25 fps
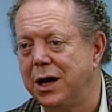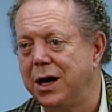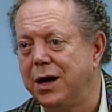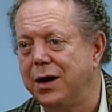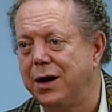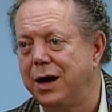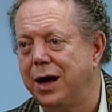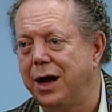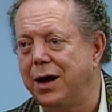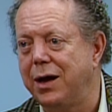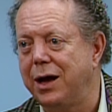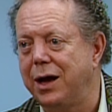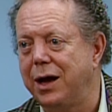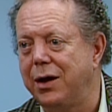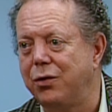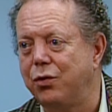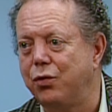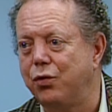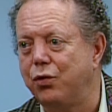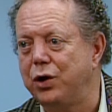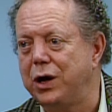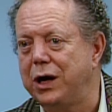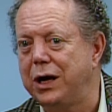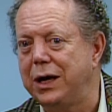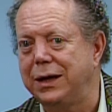Not
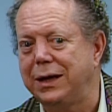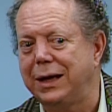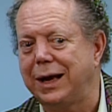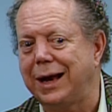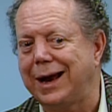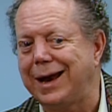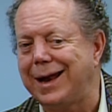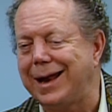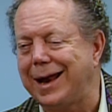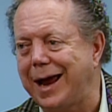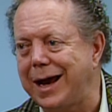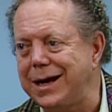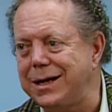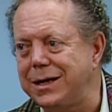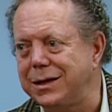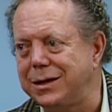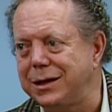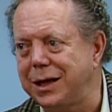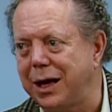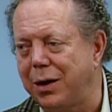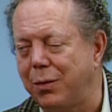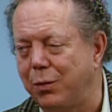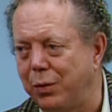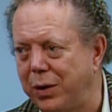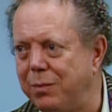agreeing that I like it
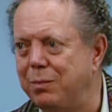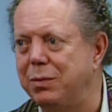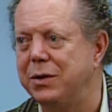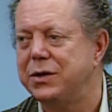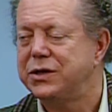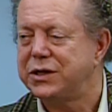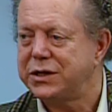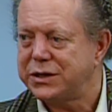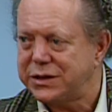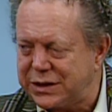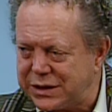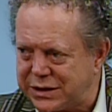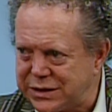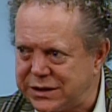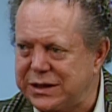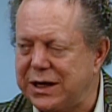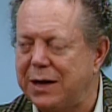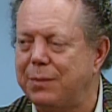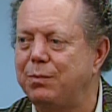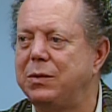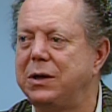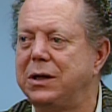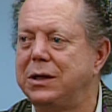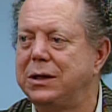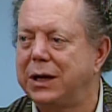that way, but just
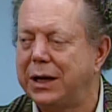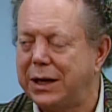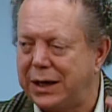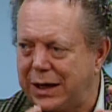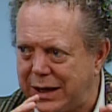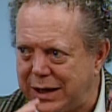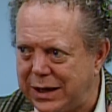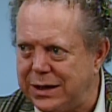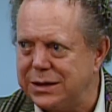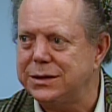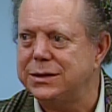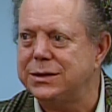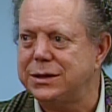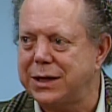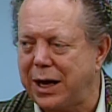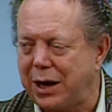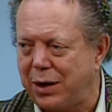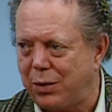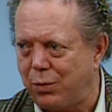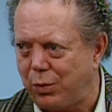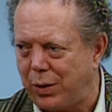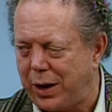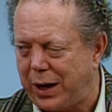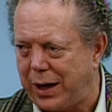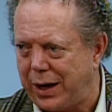accepting that it is
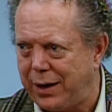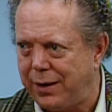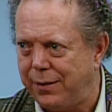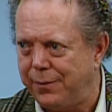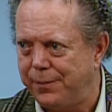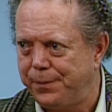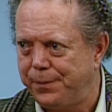that way.